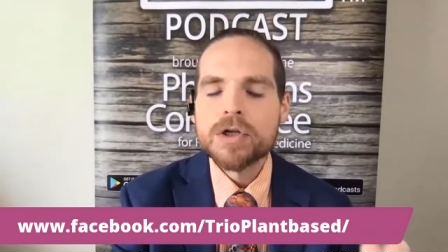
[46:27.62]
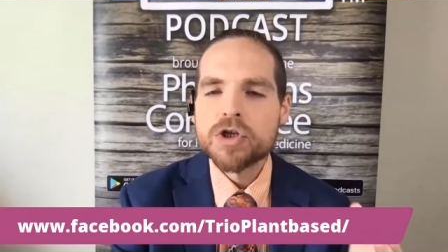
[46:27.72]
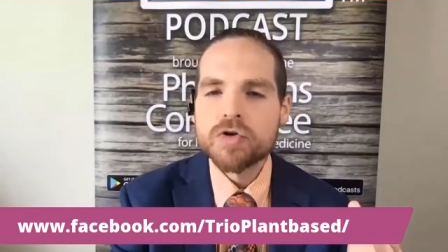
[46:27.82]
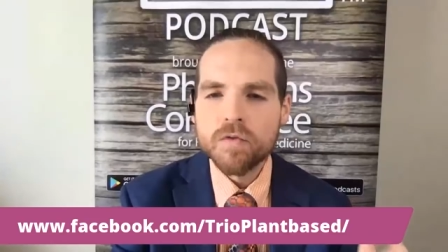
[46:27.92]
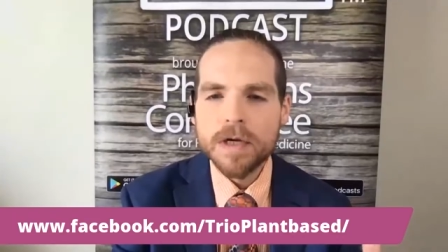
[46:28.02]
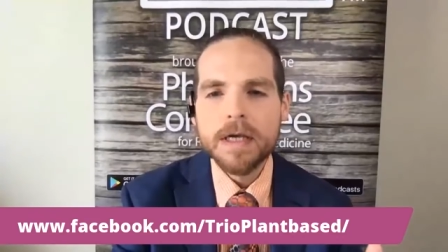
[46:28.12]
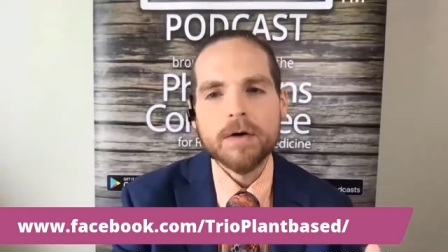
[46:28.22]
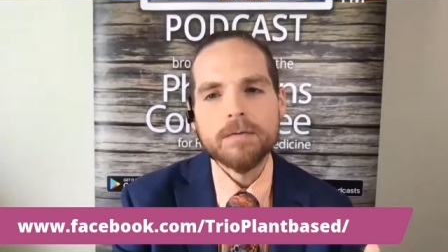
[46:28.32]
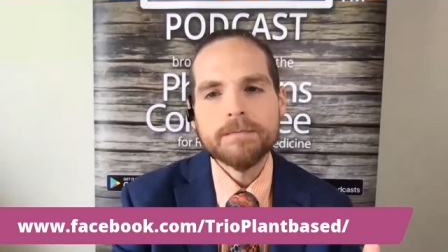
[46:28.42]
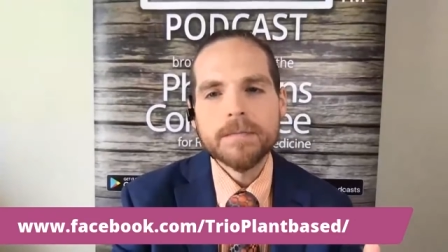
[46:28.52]

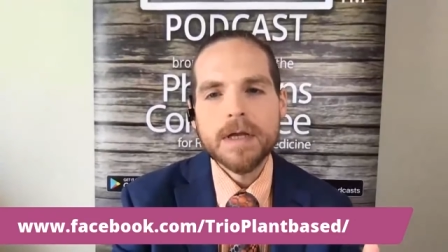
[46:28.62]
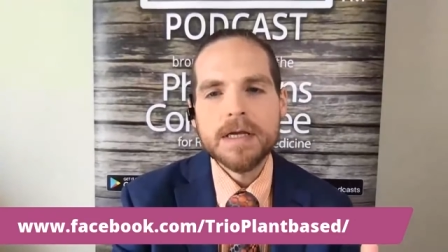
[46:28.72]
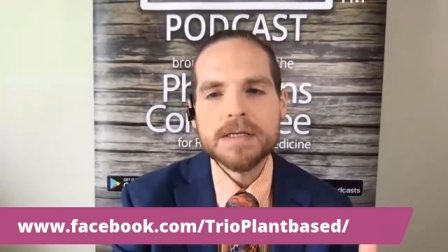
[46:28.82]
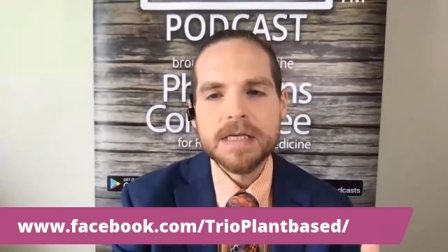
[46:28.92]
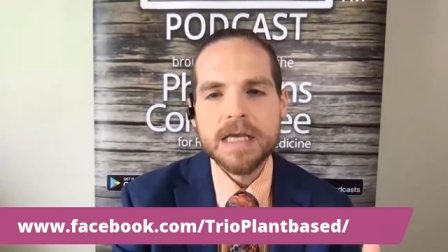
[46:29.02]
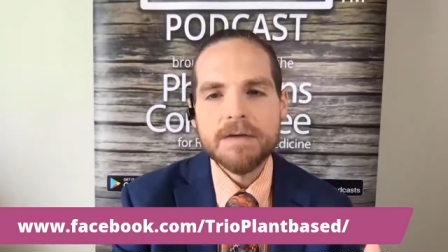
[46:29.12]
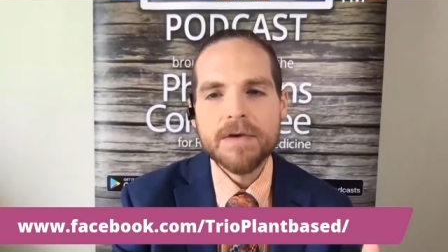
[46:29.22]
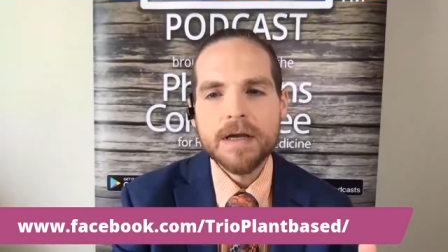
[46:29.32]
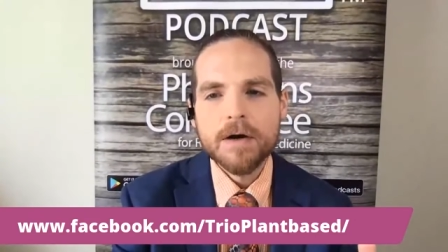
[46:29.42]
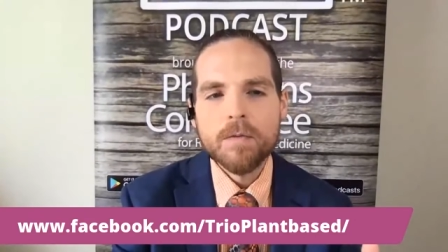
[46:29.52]
Trio is
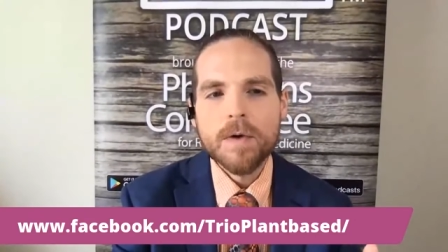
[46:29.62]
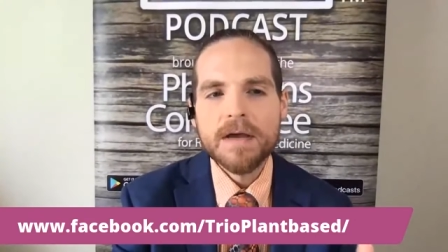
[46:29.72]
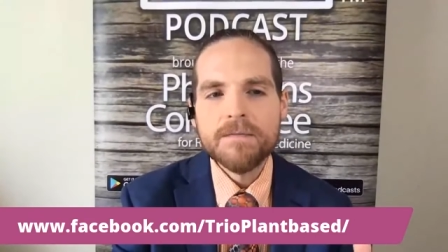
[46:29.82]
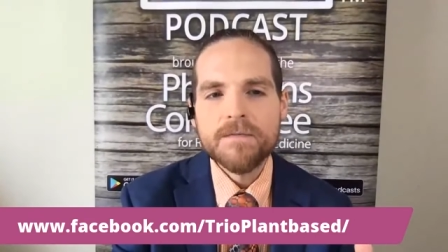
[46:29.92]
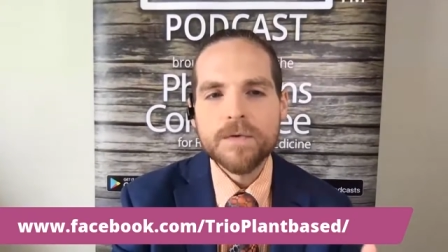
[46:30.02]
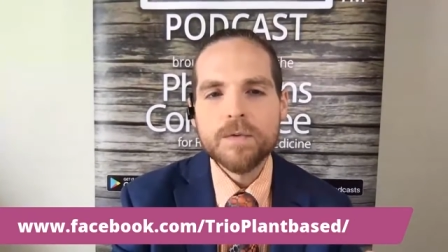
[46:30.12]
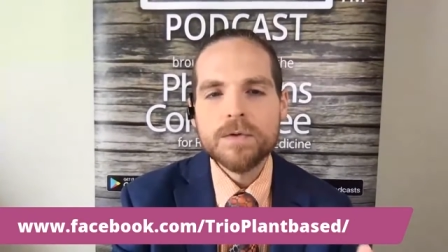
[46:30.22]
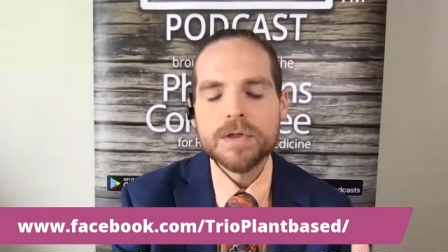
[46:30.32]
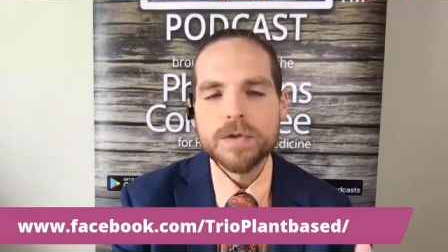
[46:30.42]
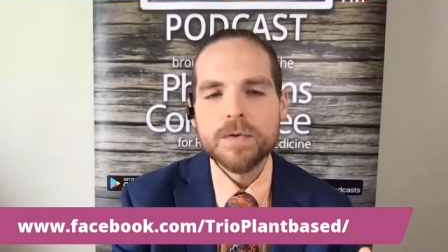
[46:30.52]
giving away
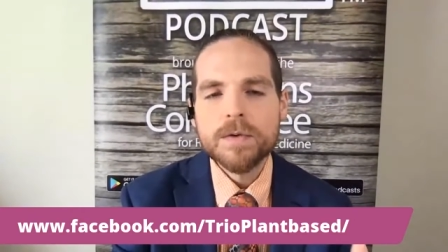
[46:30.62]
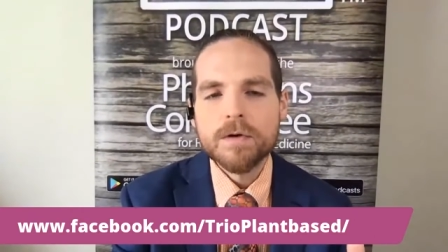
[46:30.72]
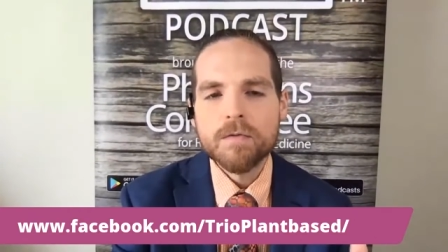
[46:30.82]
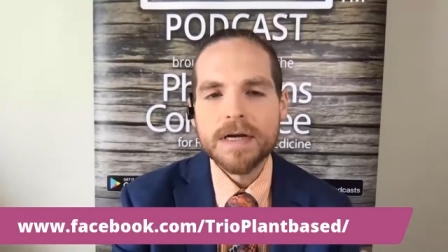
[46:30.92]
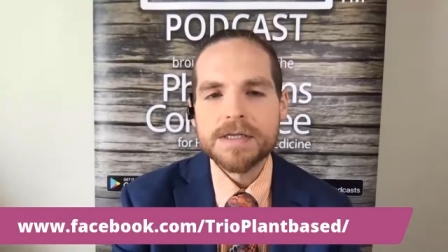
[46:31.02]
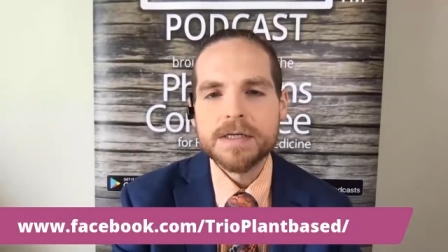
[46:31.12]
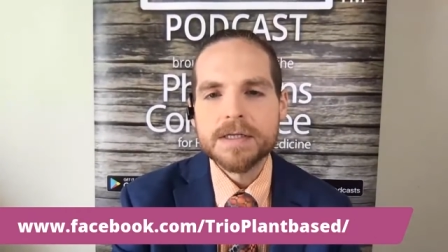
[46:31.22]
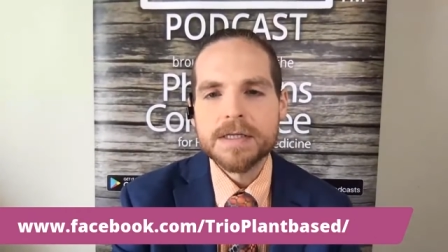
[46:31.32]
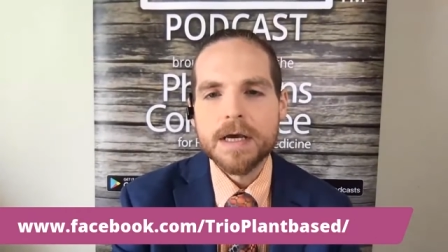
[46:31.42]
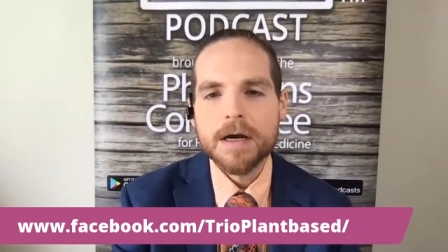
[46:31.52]
food to the
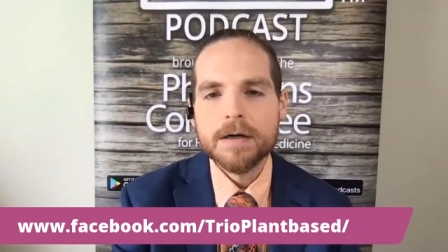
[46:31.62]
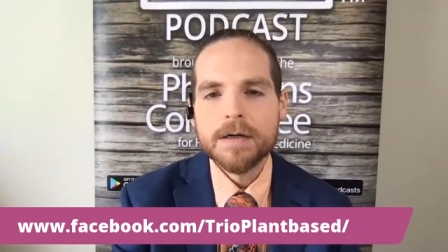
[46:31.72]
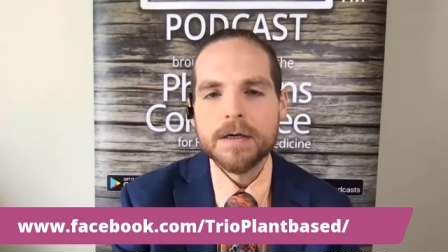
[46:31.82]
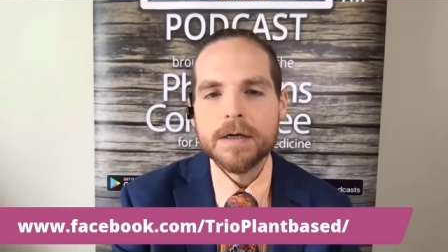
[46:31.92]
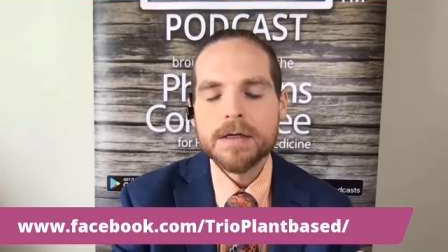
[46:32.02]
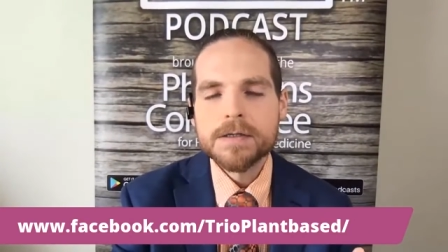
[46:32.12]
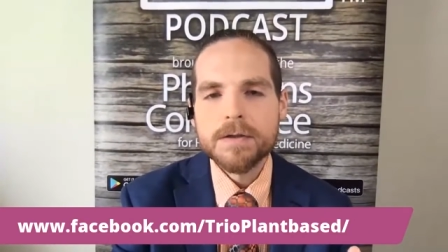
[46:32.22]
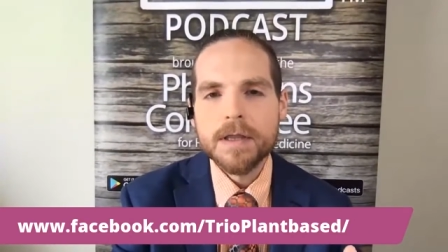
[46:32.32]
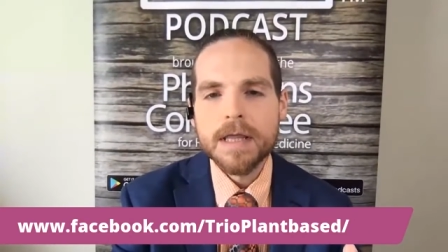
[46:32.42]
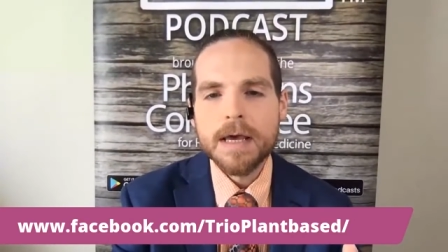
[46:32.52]
residents there
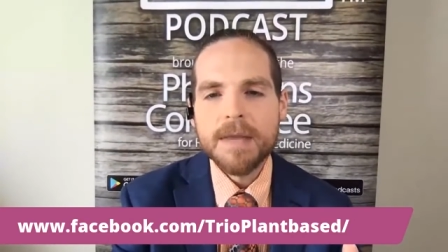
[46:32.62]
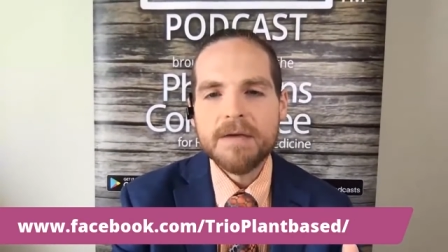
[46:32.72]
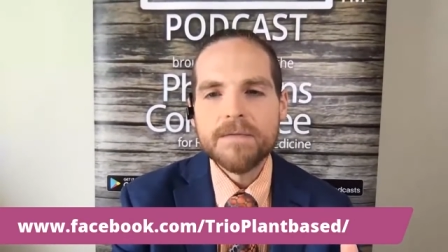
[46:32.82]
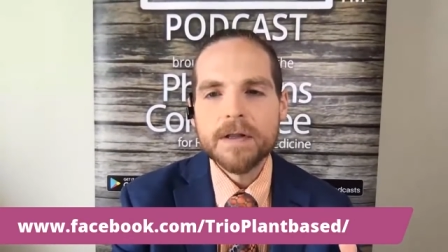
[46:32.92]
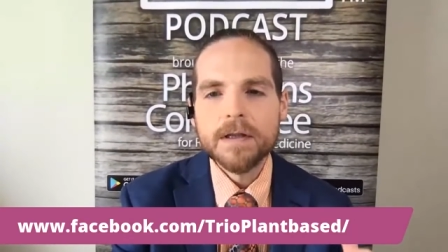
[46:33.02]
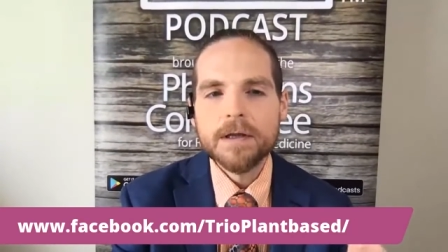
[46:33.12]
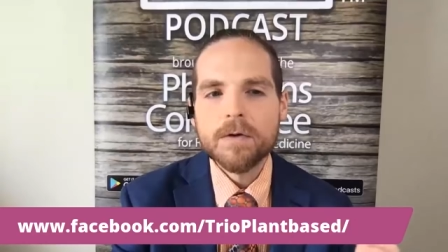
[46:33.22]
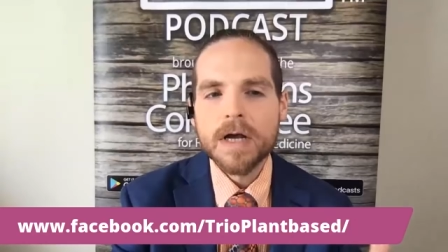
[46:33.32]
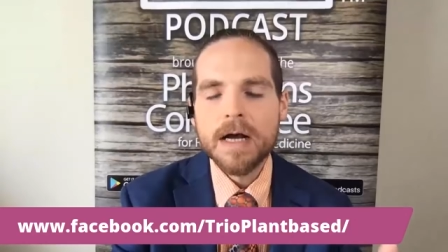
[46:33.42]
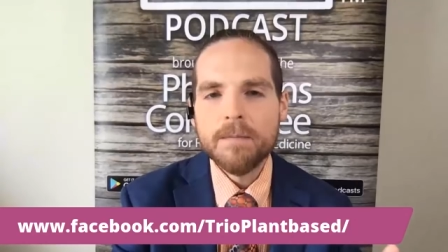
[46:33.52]
so that they may feel a
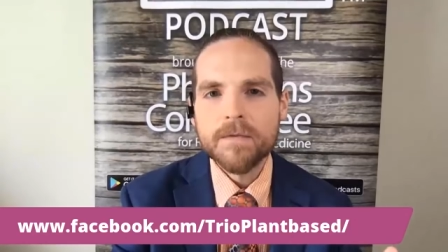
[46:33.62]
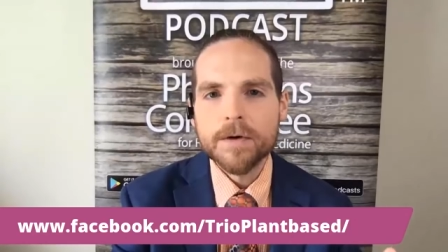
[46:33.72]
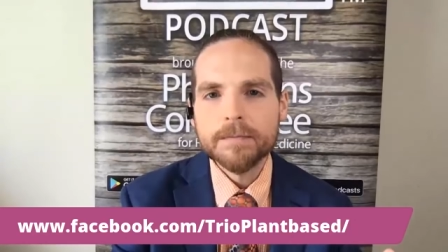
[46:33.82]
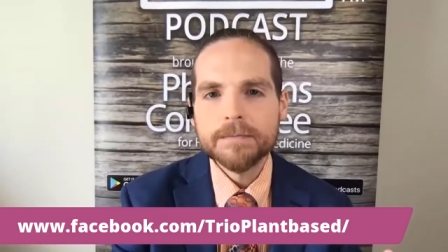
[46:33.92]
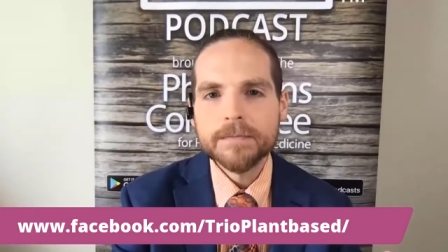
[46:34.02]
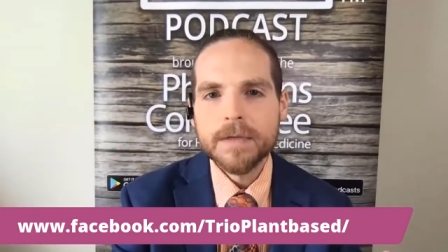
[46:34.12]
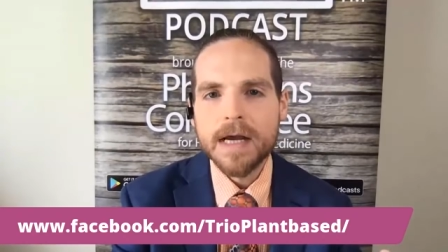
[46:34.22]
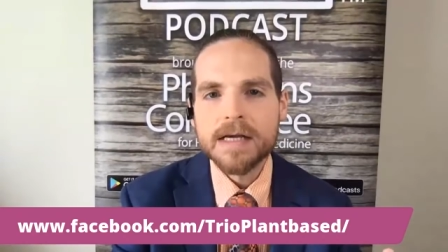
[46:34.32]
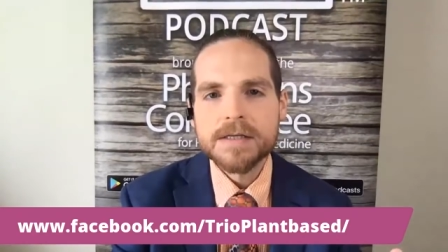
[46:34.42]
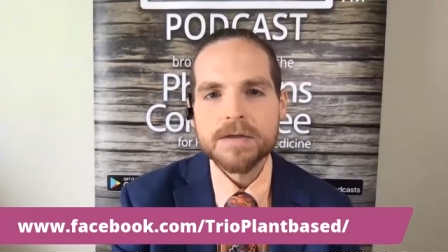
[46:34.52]
little comfort
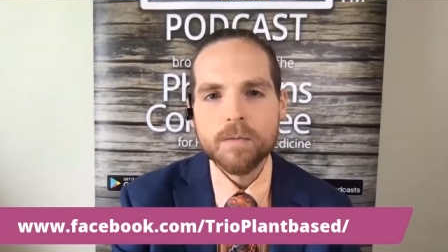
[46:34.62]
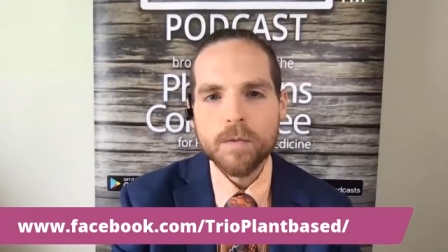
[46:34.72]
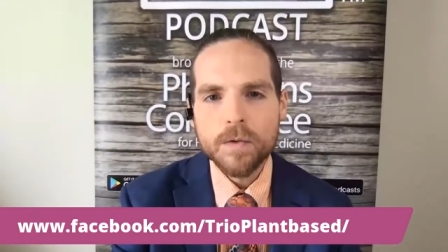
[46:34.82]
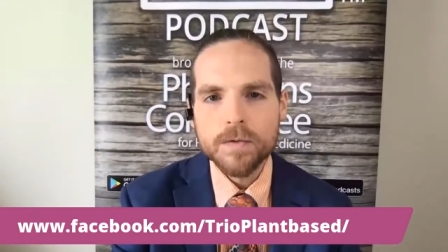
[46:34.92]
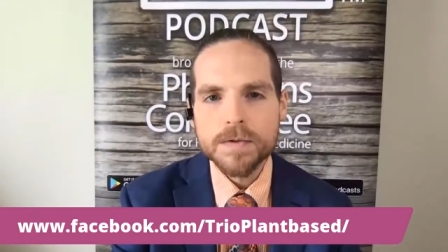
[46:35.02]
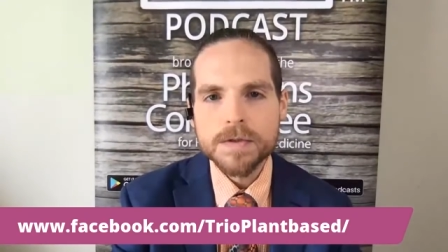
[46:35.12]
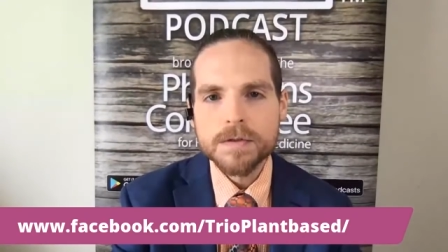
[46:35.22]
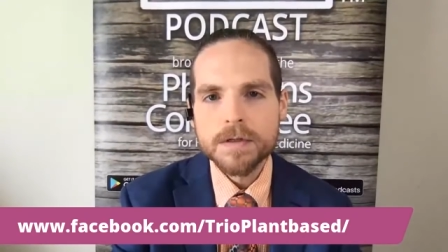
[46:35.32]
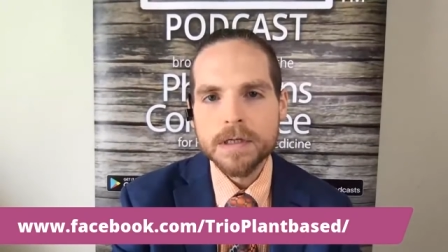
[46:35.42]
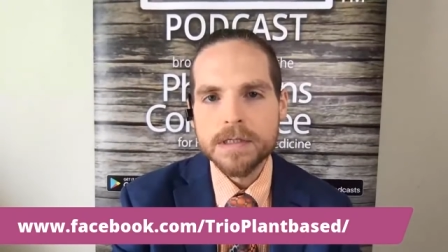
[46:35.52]
as their
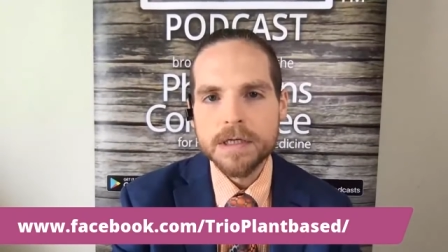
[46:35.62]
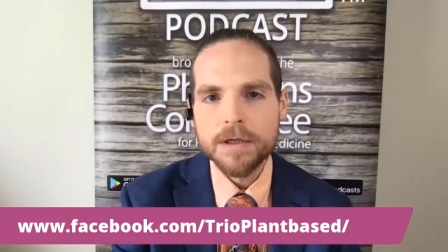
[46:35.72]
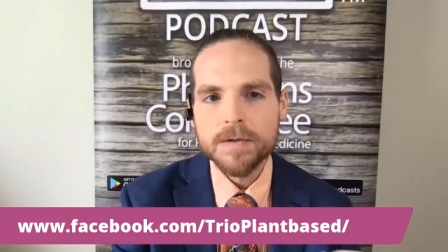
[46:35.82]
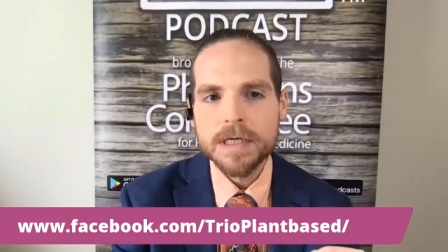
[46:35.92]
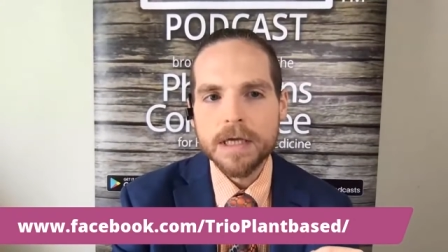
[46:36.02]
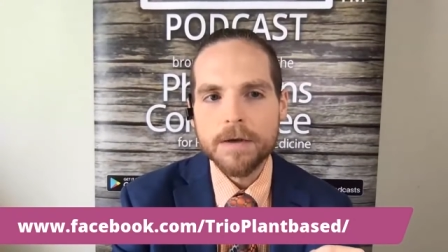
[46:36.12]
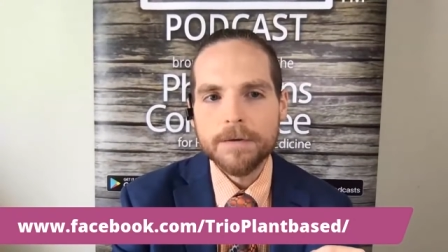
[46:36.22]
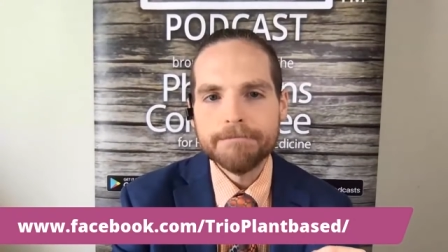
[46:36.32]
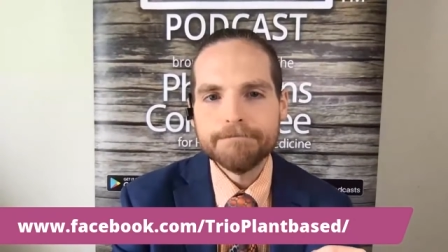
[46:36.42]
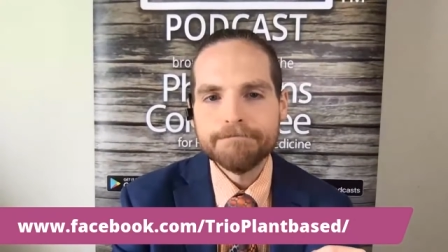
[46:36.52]
wounds continue to heal.